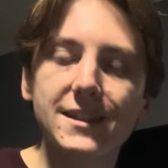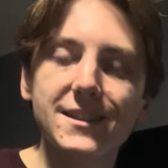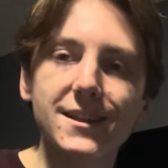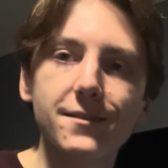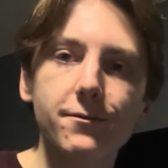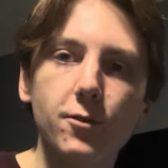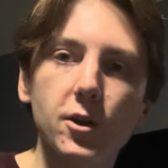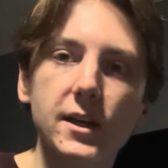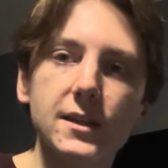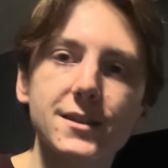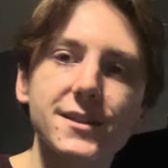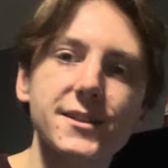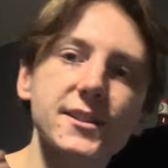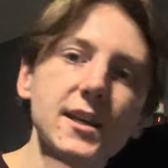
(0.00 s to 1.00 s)

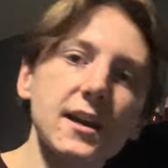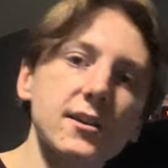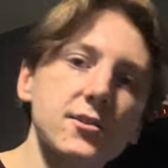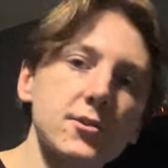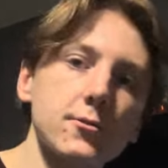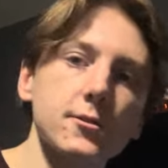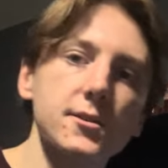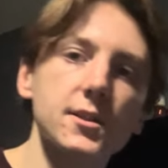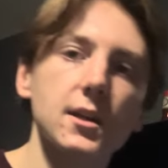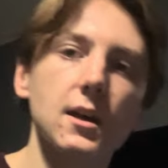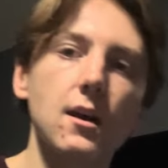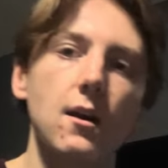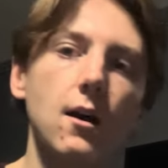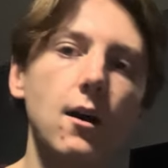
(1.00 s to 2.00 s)
different sectors
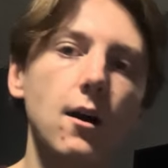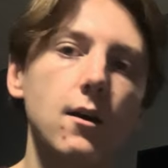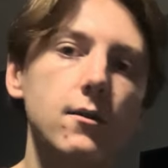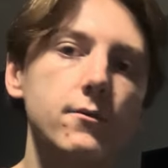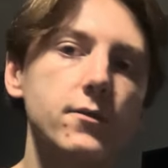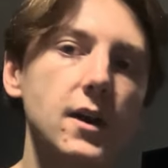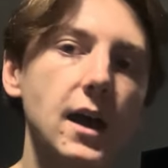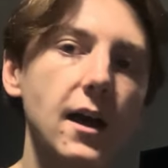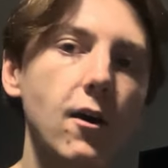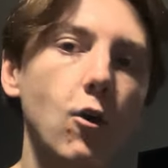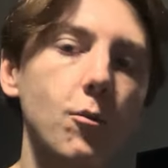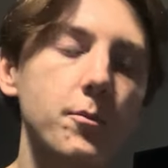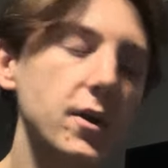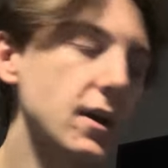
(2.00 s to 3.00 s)
of help.